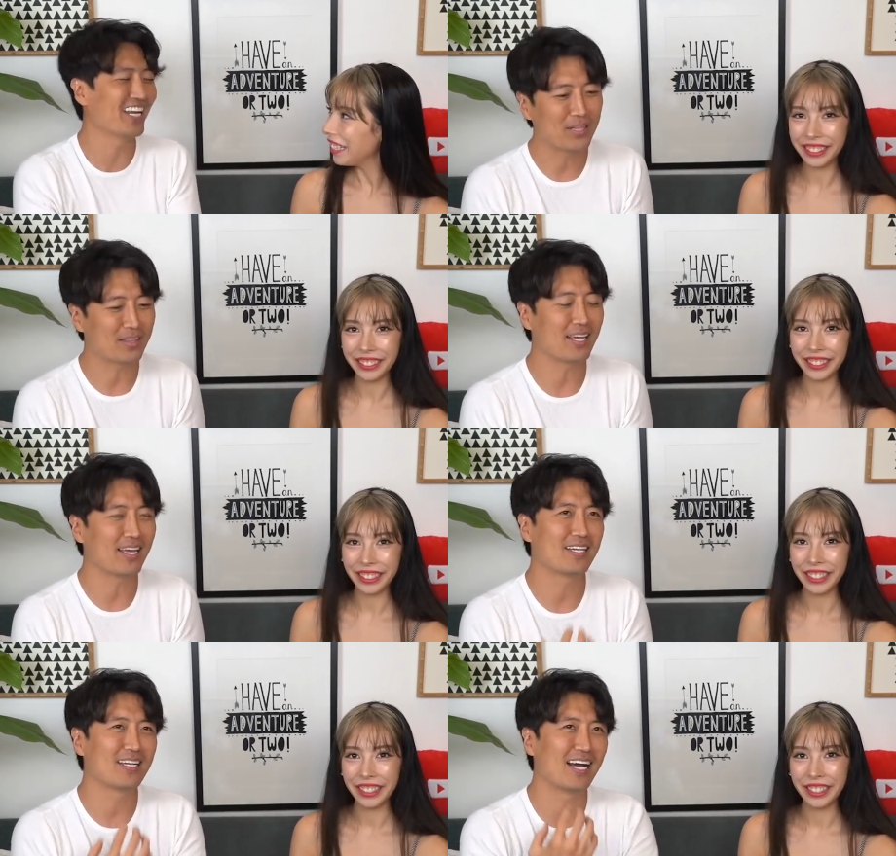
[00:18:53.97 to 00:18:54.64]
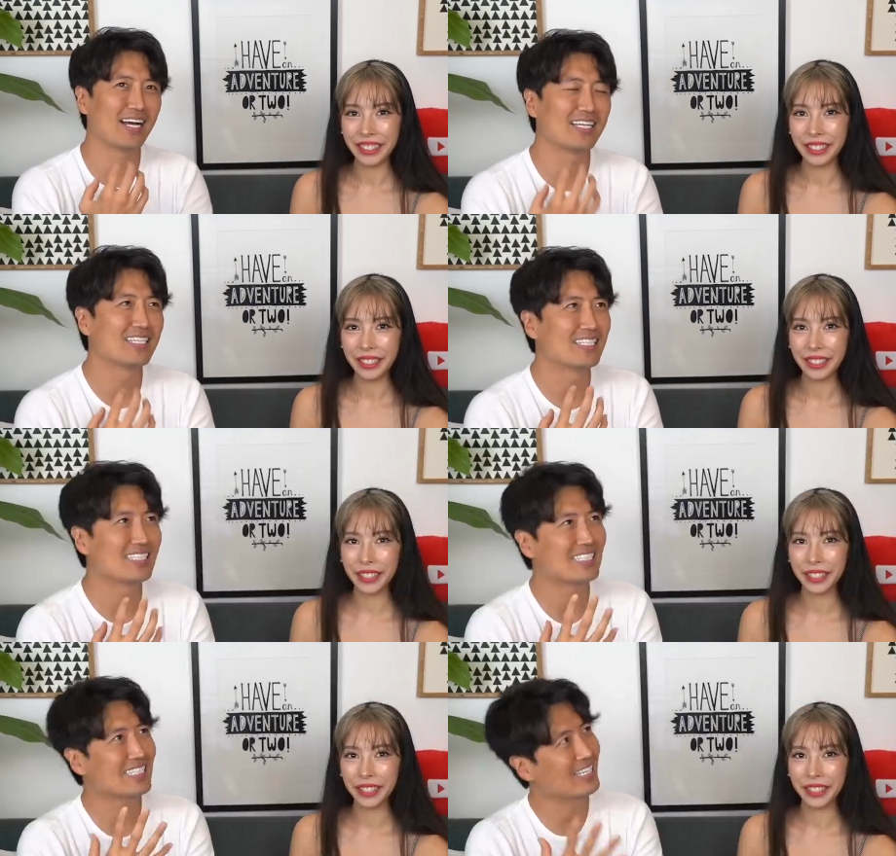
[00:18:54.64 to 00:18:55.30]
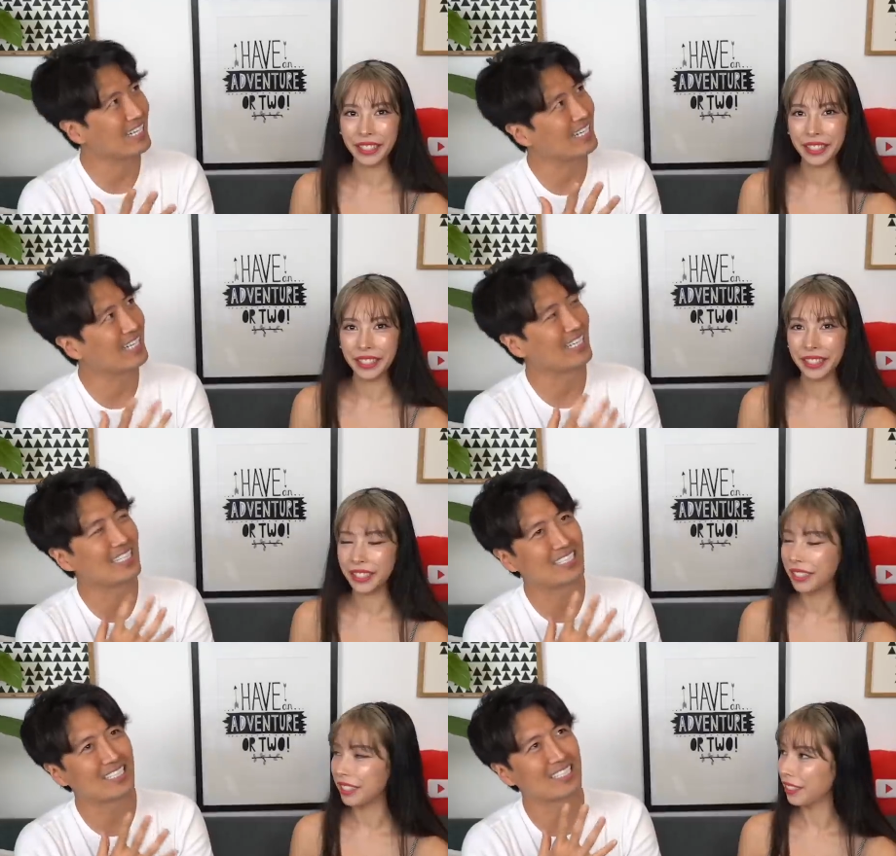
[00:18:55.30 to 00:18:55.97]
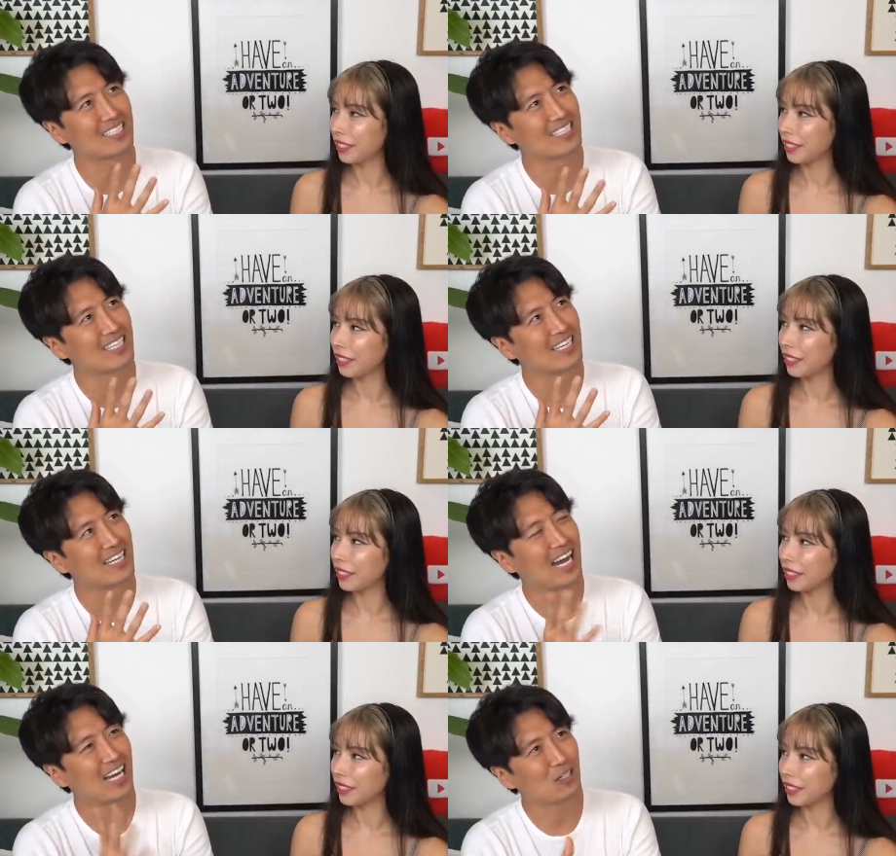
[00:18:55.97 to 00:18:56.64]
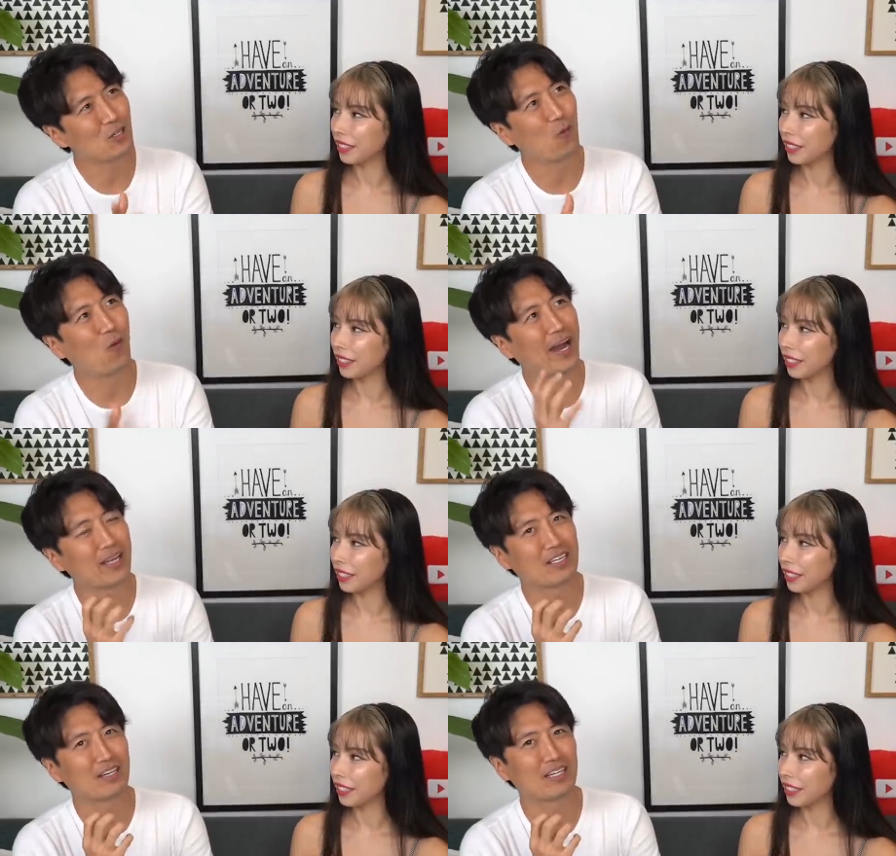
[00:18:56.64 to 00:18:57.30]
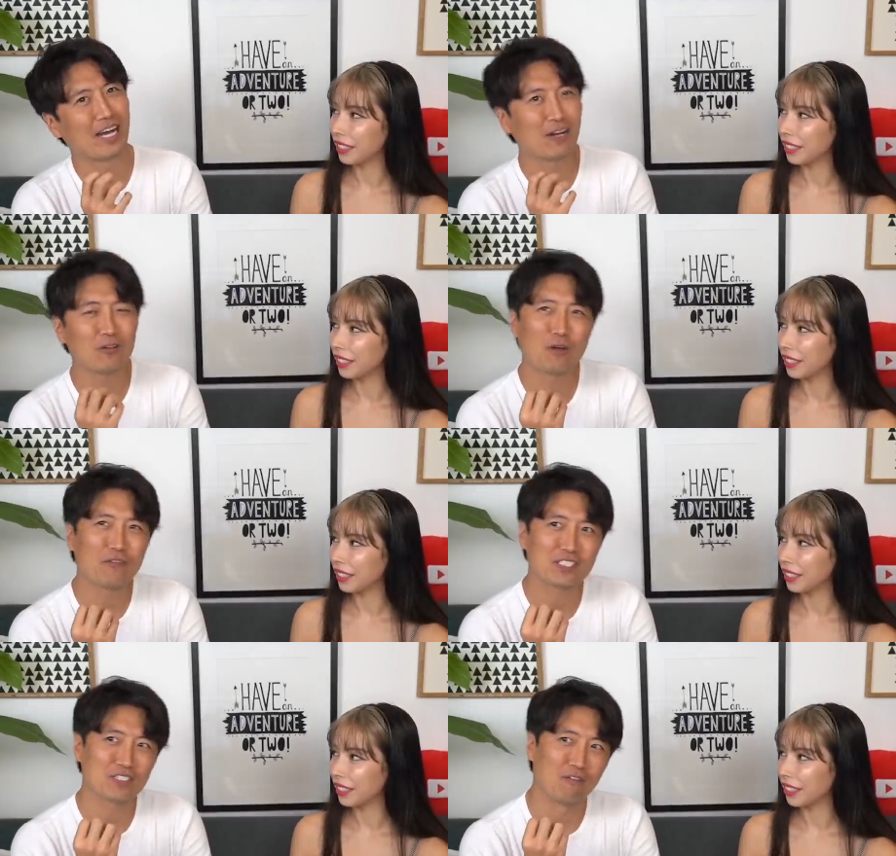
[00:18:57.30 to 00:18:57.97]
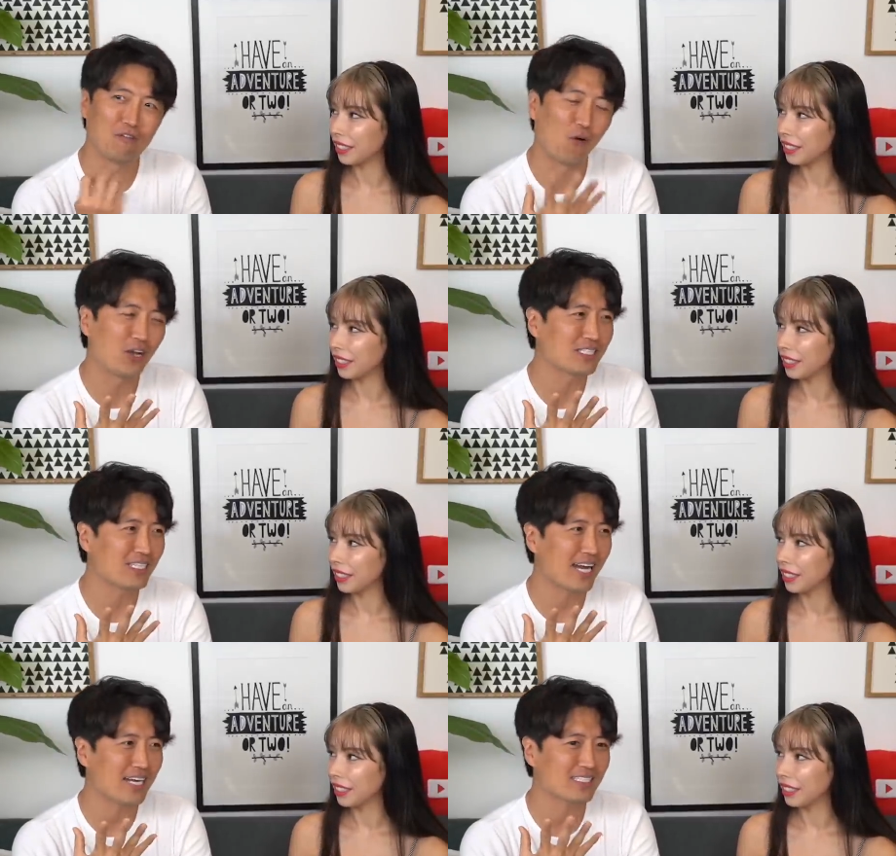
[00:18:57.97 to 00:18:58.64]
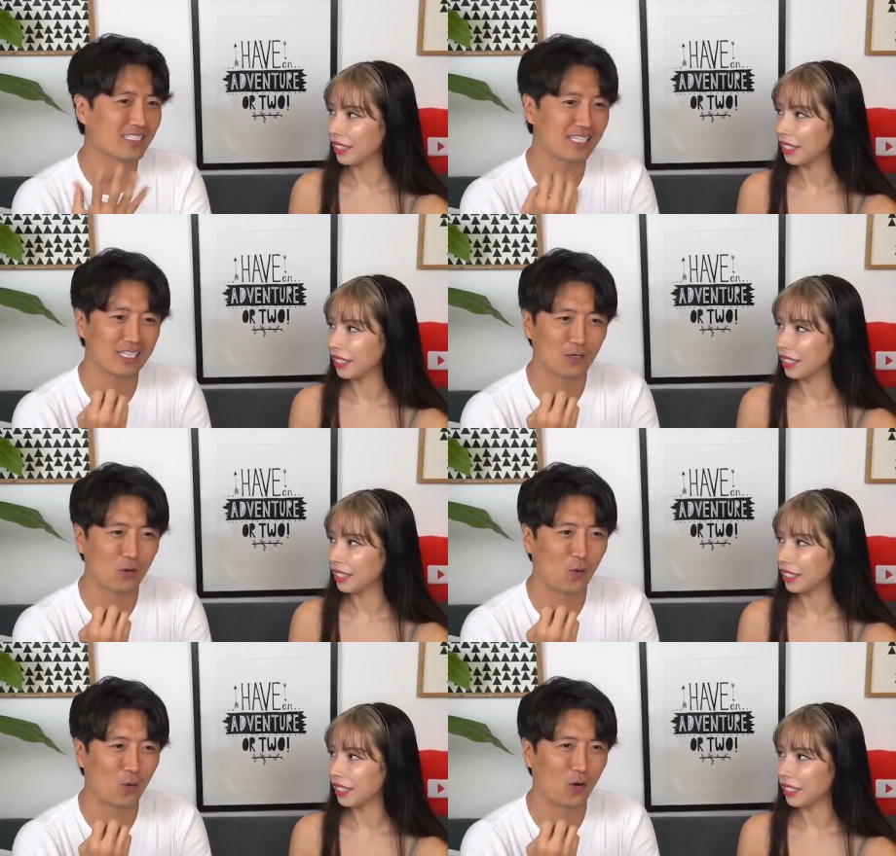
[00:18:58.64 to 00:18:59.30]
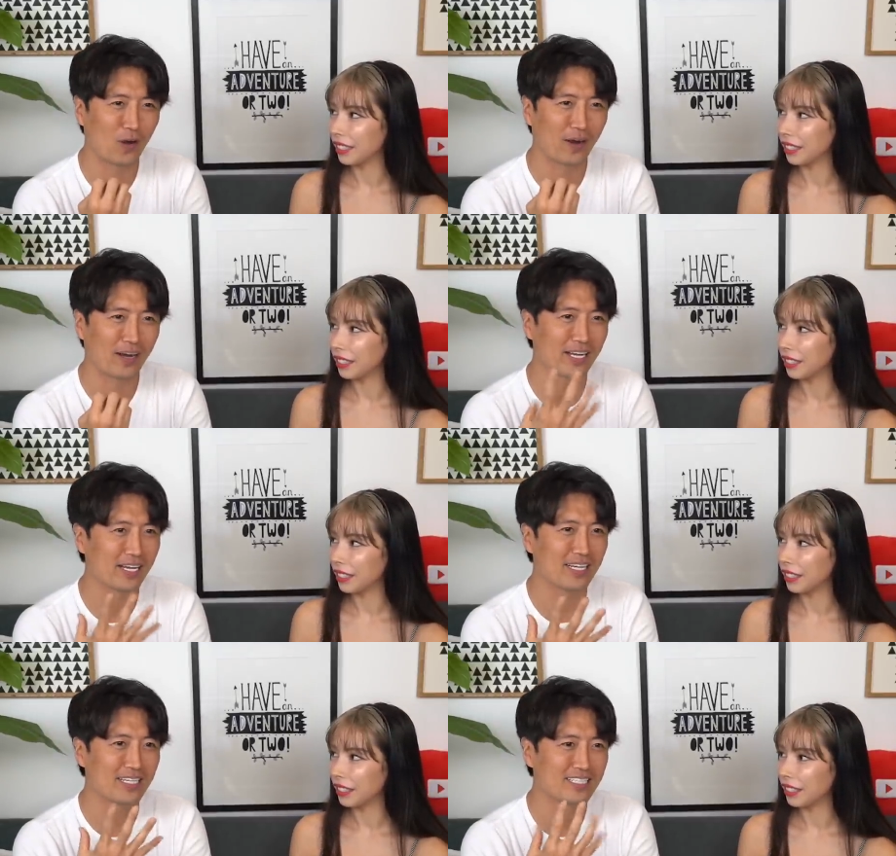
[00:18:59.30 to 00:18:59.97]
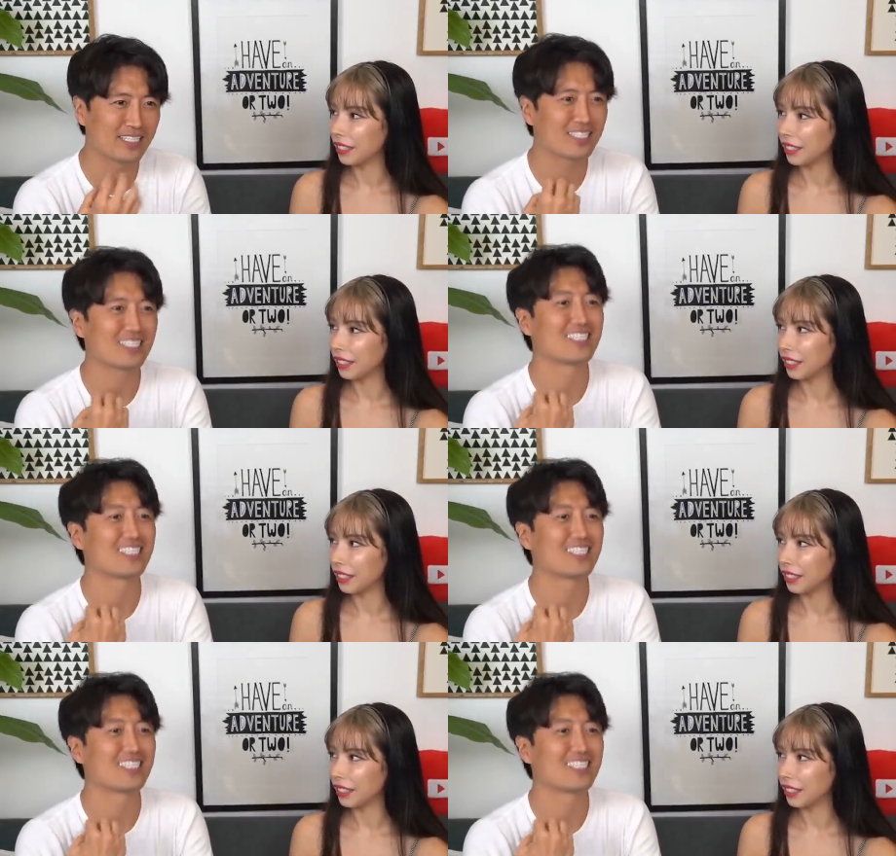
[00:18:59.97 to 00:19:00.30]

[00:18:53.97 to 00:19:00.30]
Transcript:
Speaker 1: But then, ah, uh, it's just I don't know why the I don't know if it's the voice acting or it, it, just